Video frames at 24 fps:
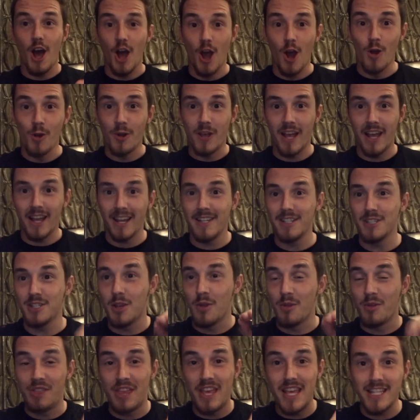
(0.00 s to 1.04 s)
Okay,
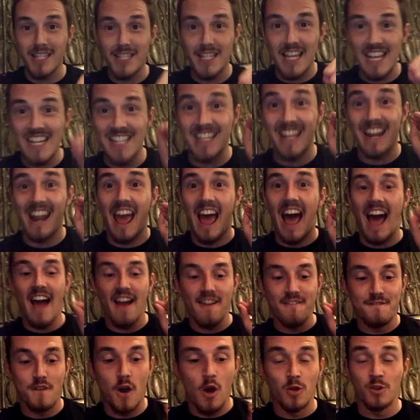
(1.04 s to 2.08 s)
so this is an
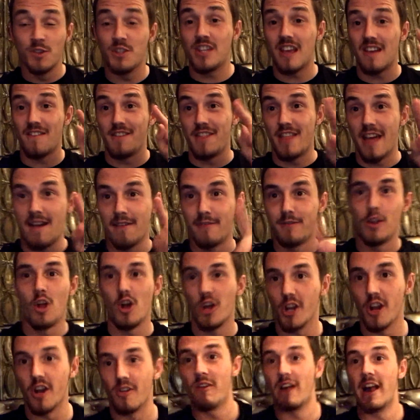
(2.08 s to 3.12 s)
iPhone seven that I'm
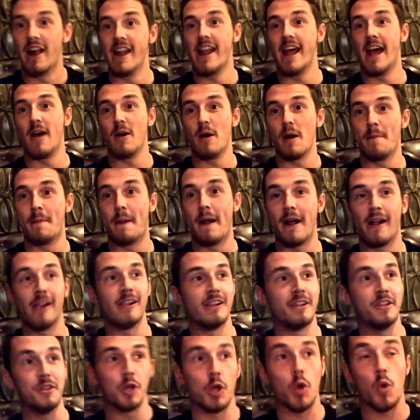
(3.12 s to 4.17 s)
vlogging on right now.
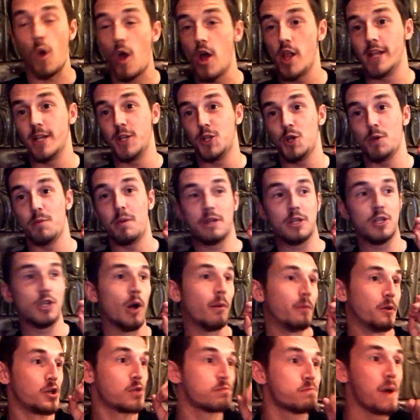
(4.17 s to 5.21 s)
Apparently the quality should be so
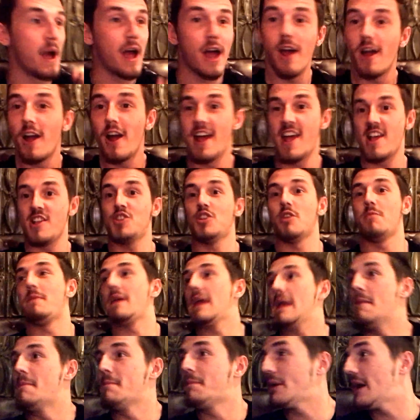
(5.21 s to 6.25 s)
much better, it should be
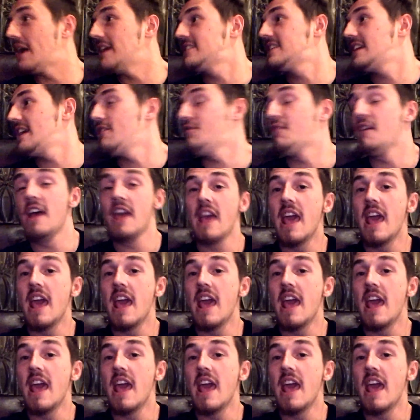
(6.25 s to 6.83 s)
impressive.